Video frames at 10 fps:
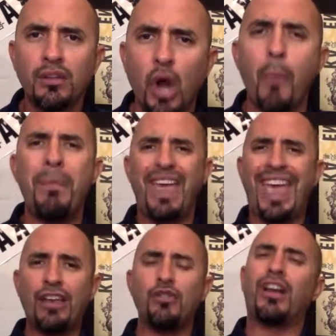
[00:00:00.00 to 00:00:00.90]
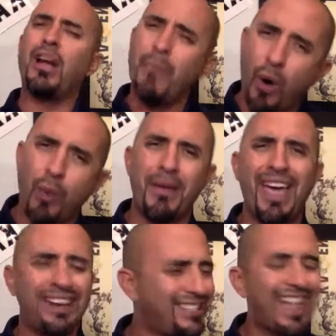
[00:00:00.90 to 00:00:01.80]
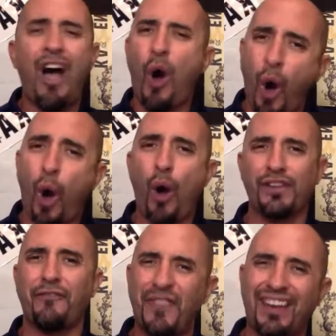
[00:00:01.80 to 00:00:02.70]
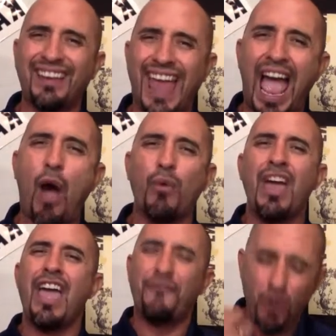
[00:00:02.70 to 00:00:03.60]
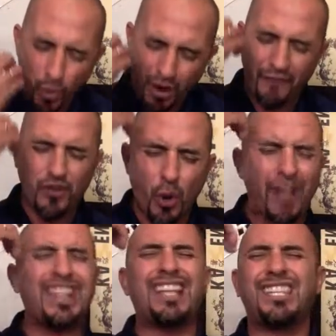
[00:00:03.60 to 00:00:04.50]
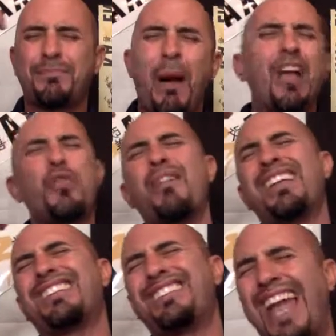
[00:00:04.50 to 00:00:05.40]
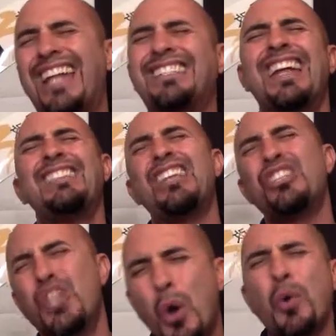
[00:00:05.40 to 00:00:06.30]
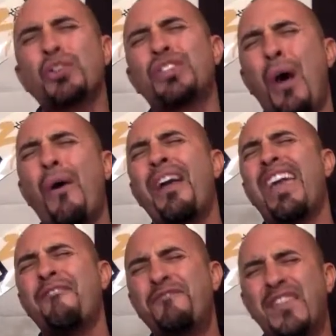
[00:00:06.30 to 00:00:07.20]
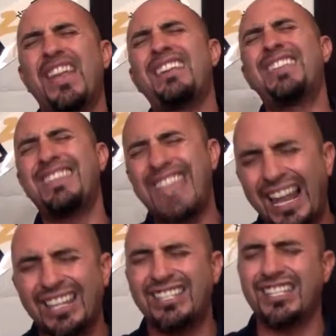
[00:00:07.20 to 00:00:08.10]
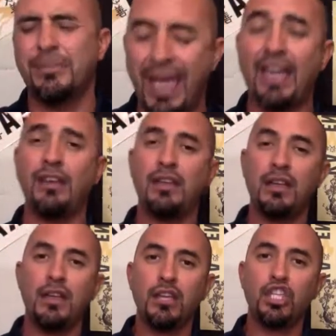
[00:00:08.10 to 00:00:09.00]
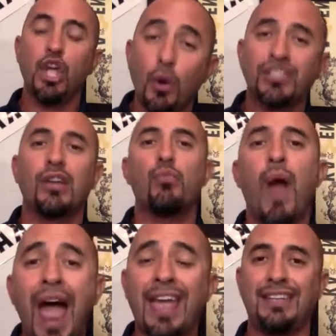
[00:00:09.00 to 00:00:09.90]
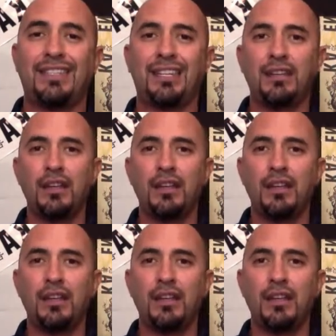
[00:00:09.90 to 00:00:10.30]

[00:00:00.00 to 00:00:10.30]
Don't be ignorant. Come on, man. It's not hard to figure it out. If you if you on that spot, you on the stage, then use your infinite intelligence, man. Use it right.